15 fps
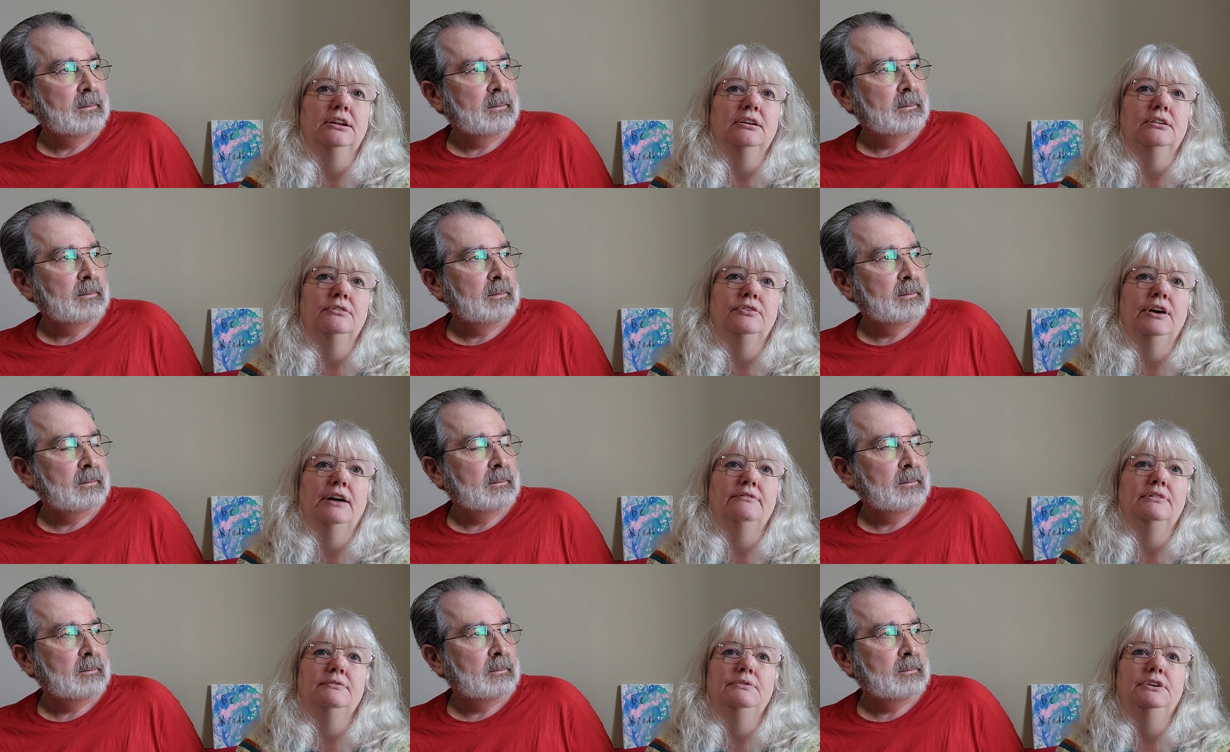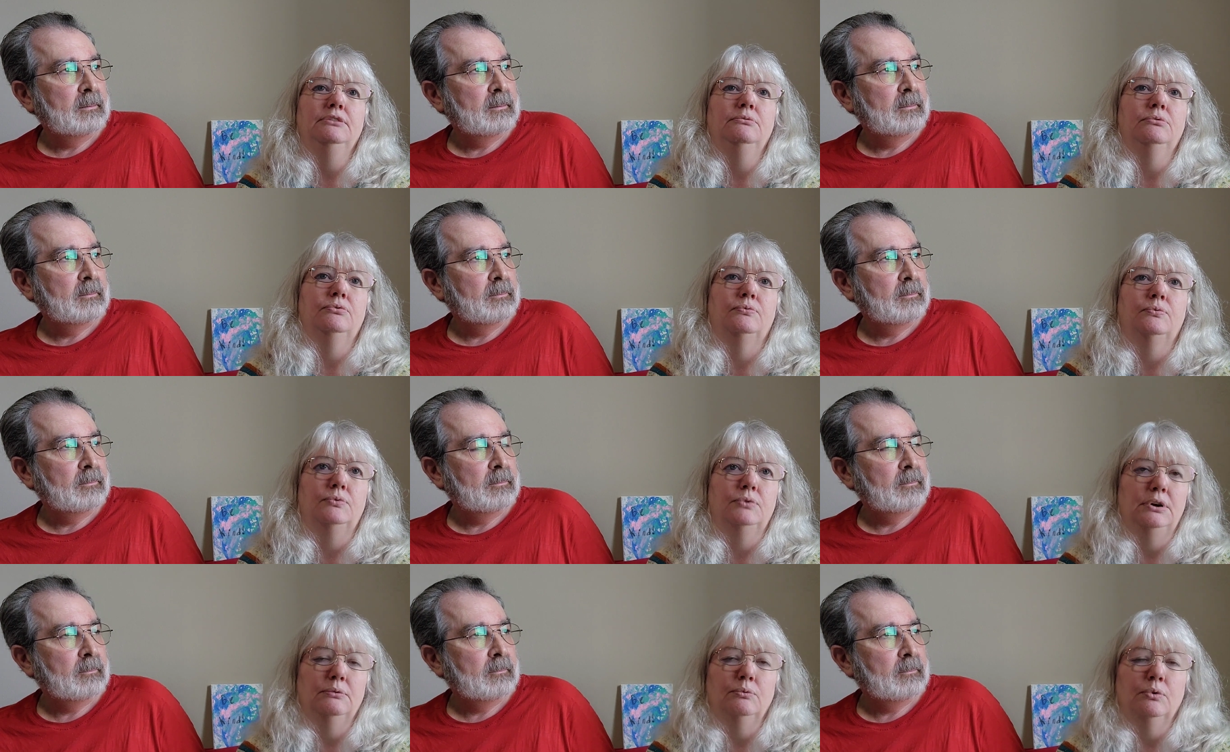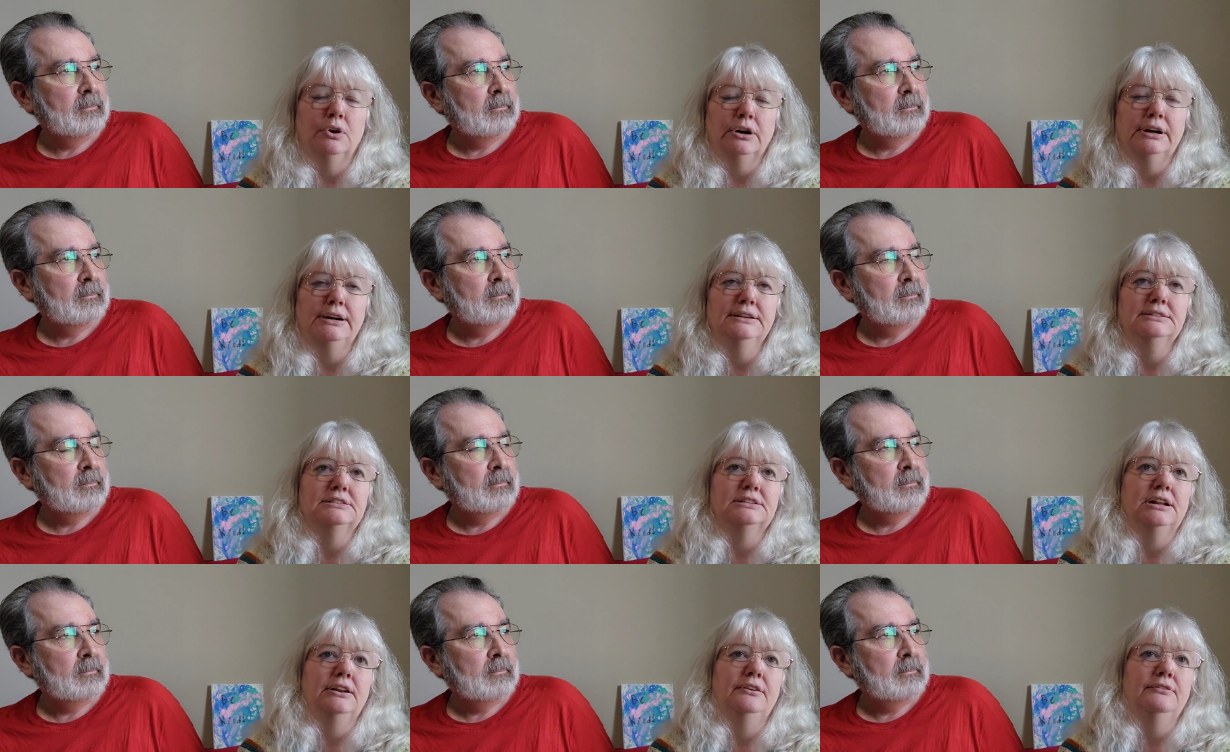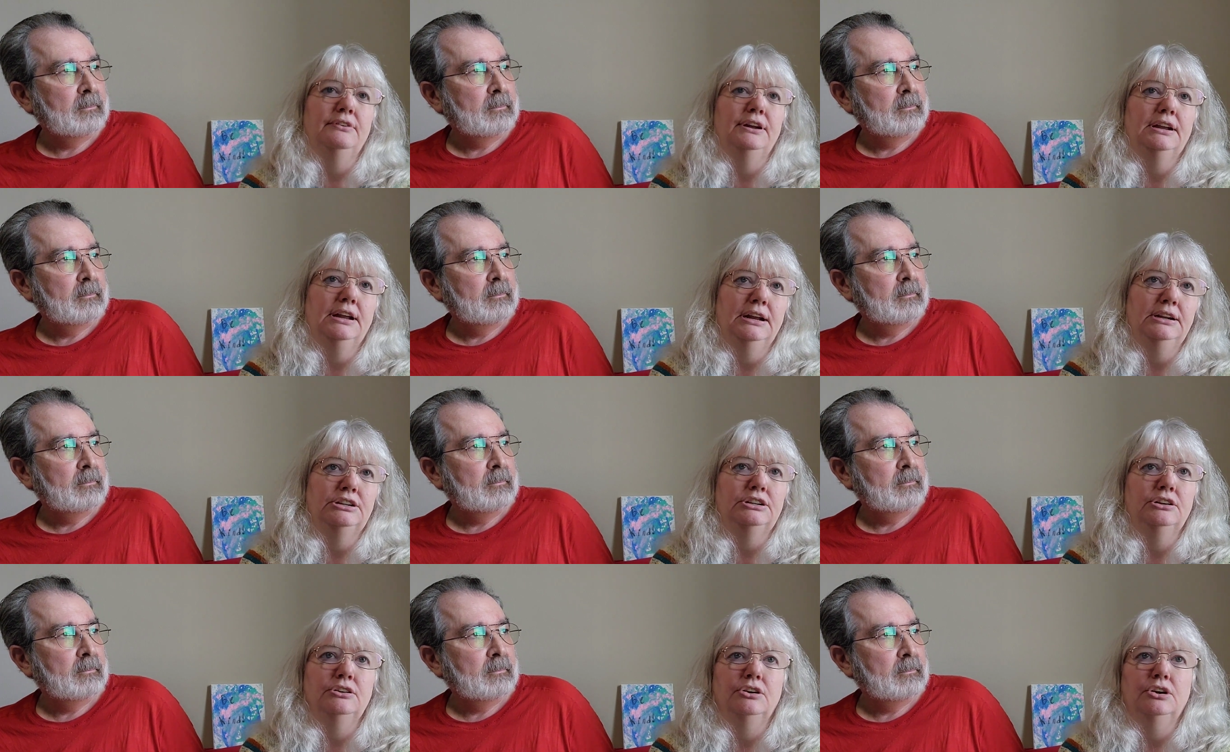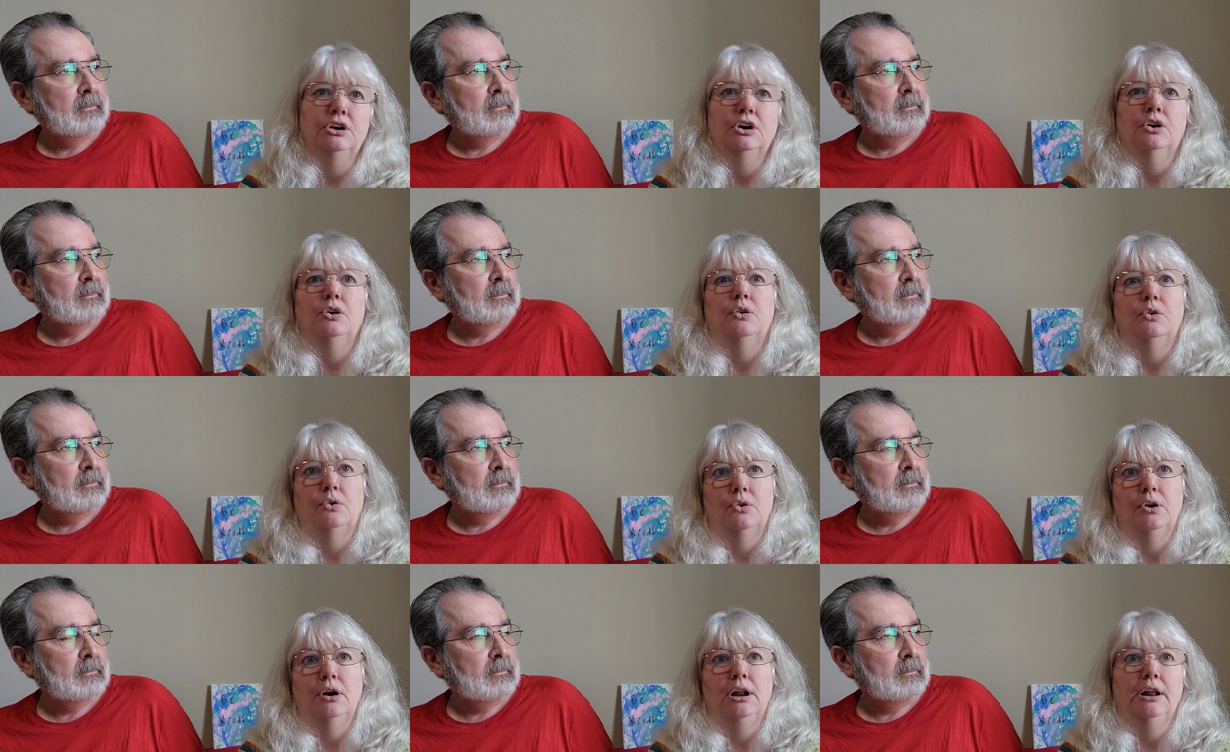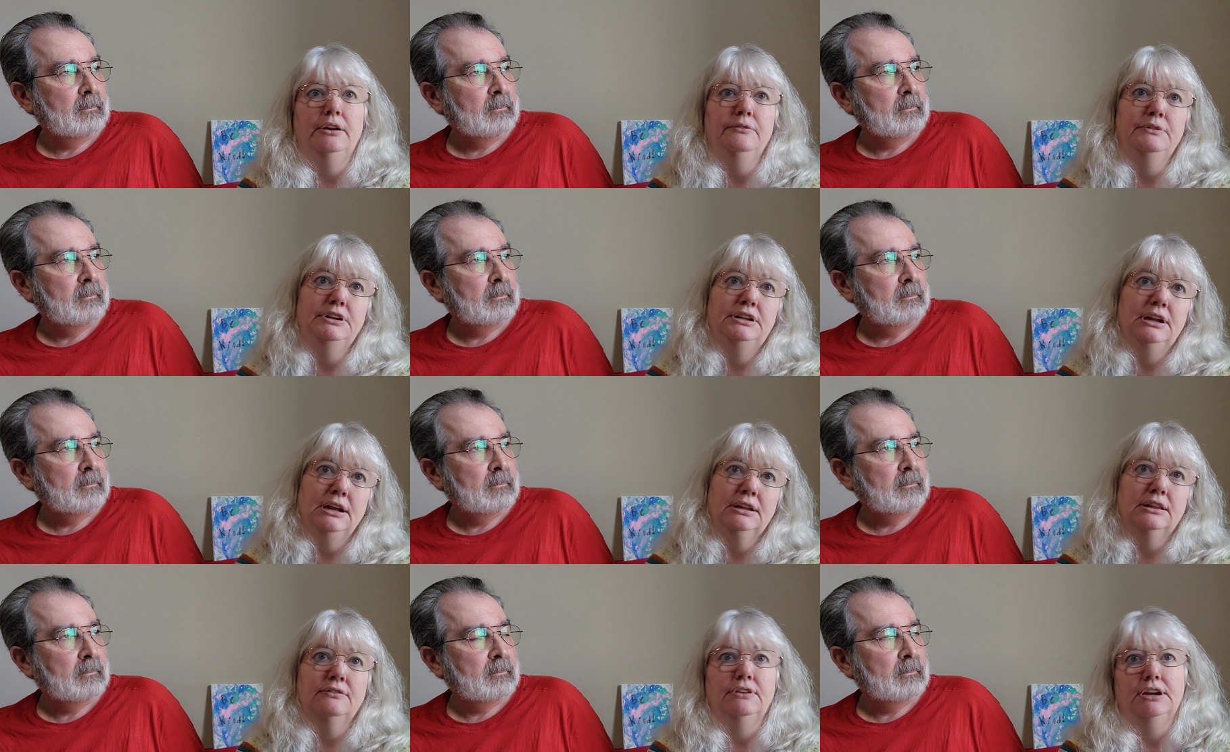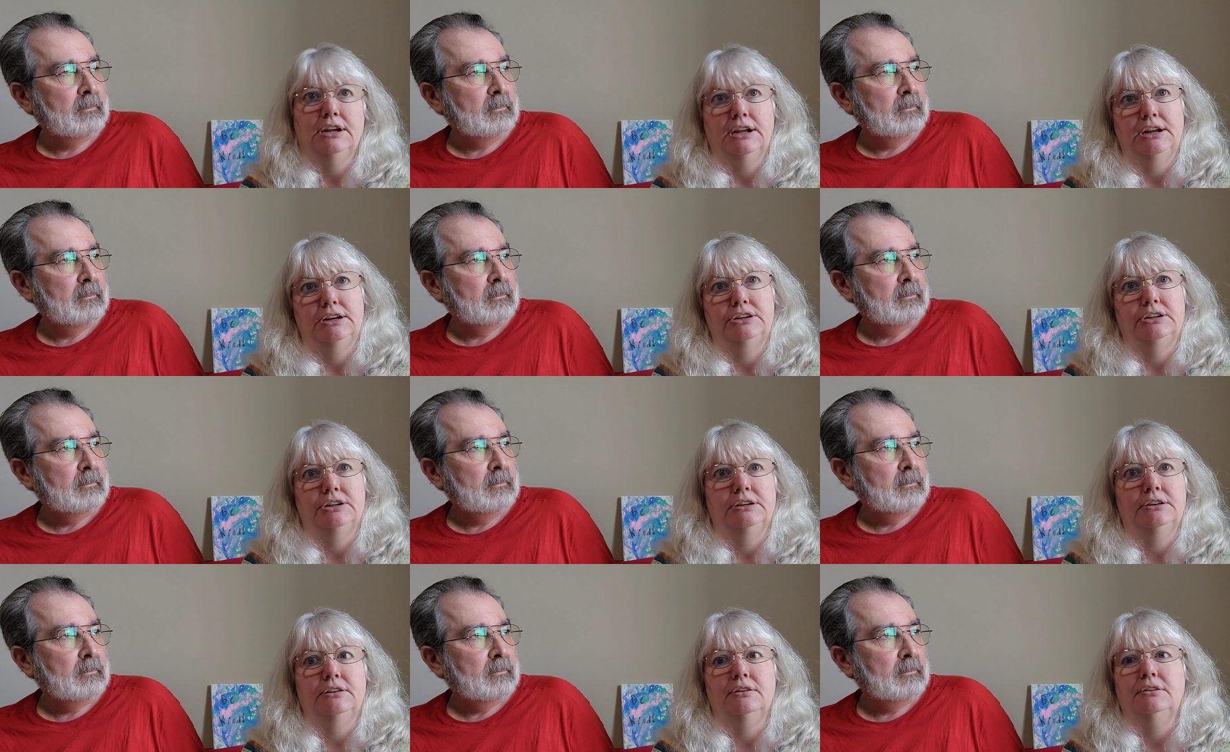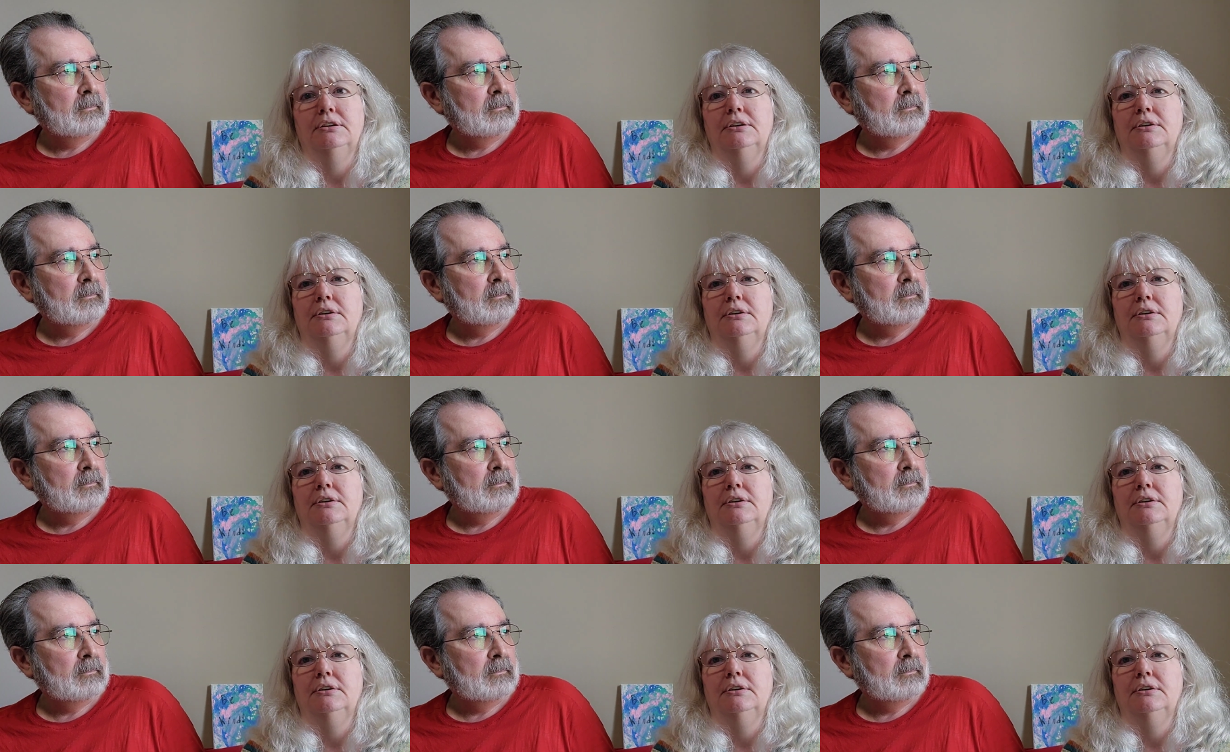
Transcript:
Speaker 1: of having me work instead of vacation, or letting me take the vacation,